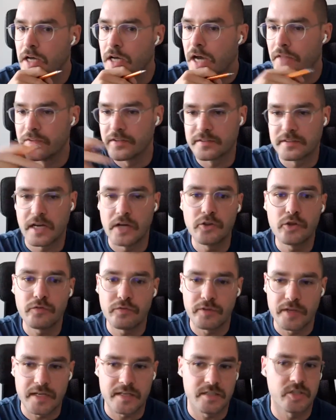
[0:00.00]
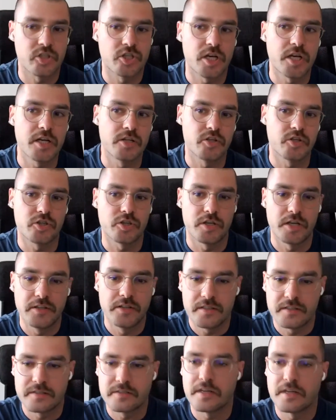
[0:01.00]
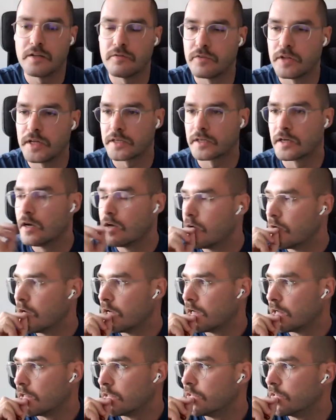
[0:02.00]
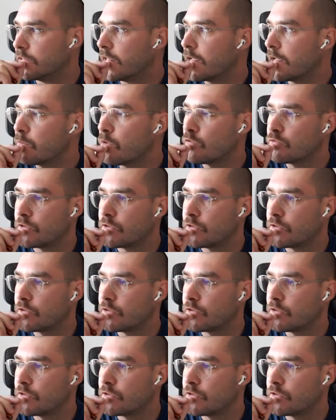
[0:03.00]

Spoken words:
And this kind of exchange in itself, like the name